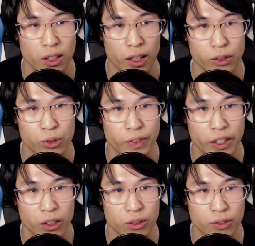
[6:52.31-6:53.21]
I do
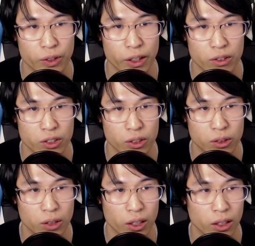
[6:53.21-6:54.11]
videos for now,
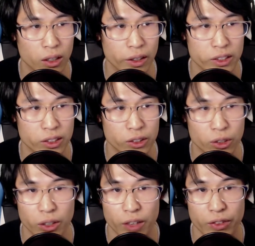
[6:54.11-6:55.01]
so I actually
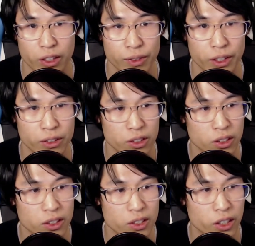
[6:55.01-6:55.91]
don't have any videos
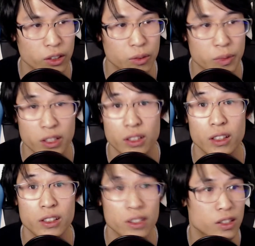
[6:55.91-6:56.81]
on this channel
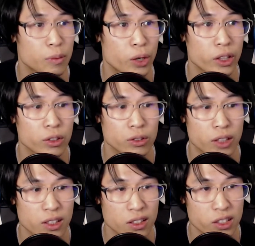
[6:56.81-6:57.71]
because it's a brand new
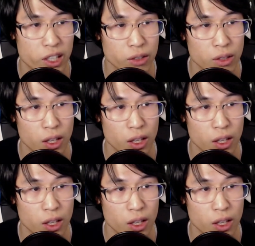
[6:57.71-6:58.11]
testing channel.